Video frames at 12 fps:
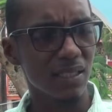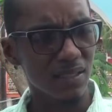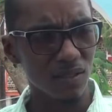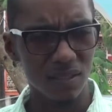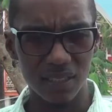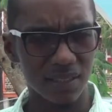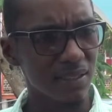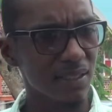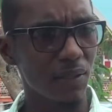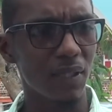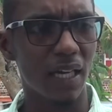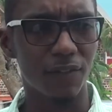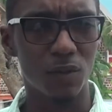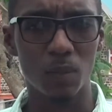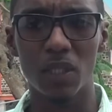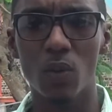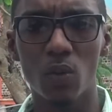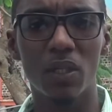doesn't necessarily have to
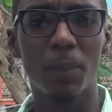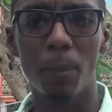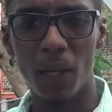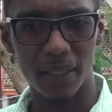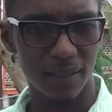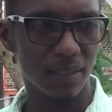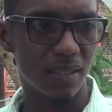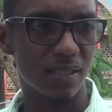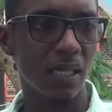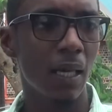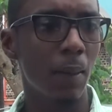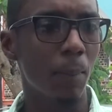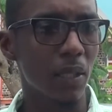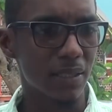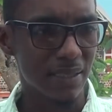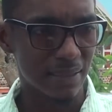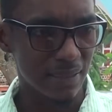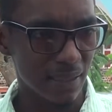be only partners, but
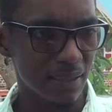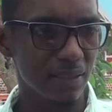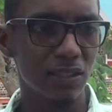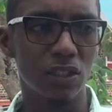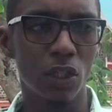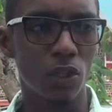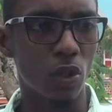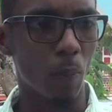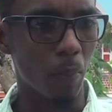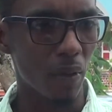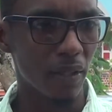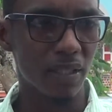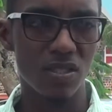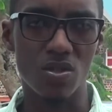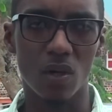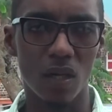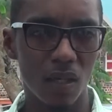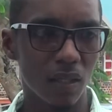sons, your brothers,
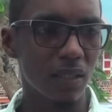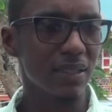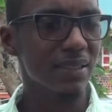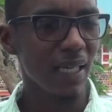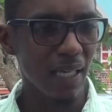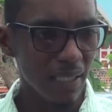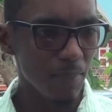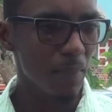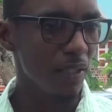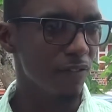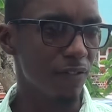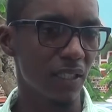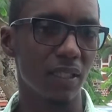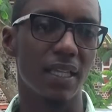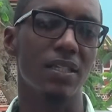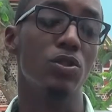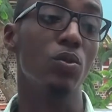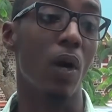your uncles, any male figure
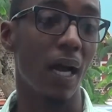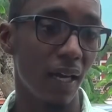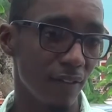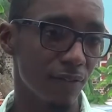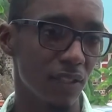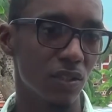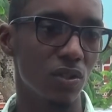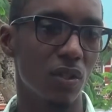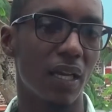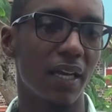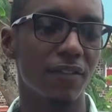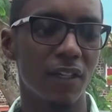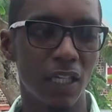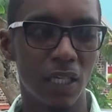that you have in your life.